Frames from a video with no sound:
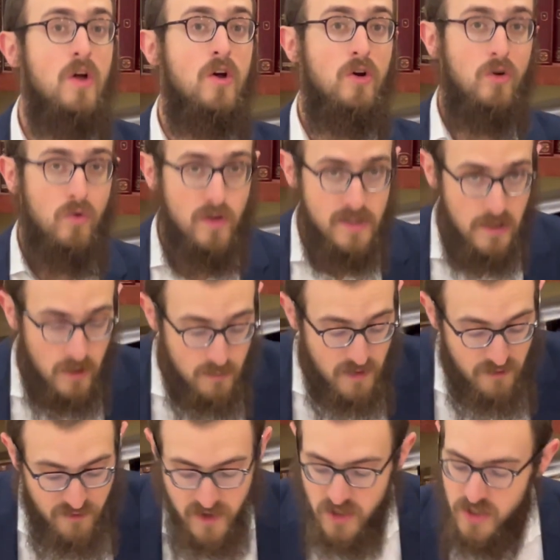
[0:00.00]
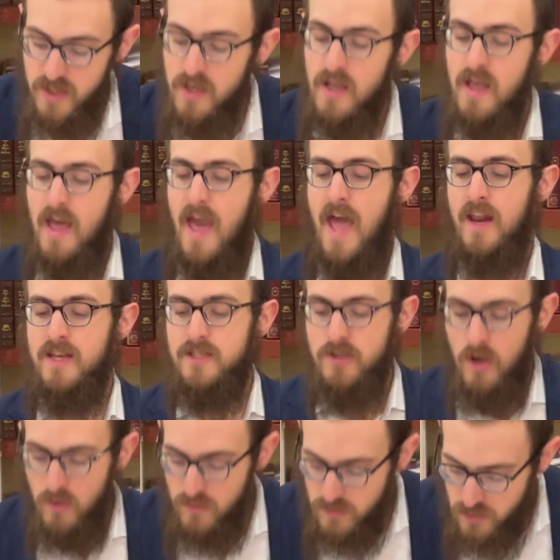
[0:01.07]
who is a little bit fishy and is
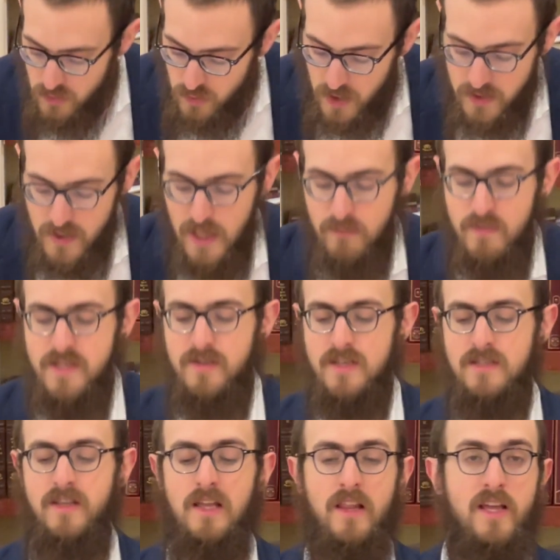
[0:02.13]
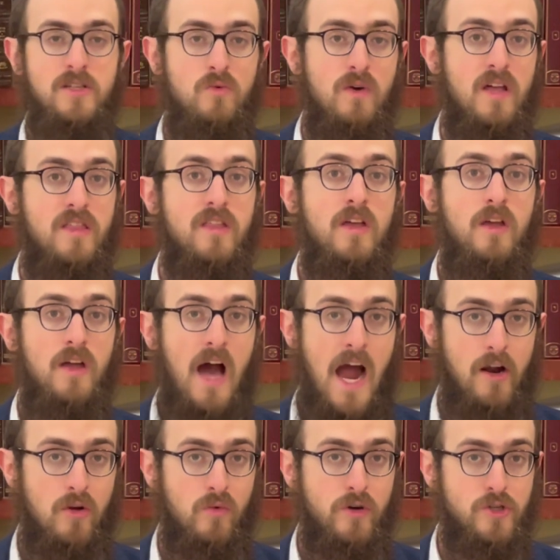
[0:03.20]
known to conduct business dealings with
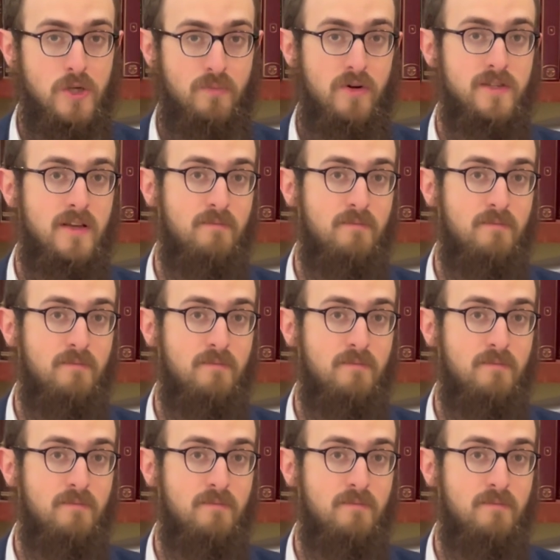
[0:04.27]
idol worshippers,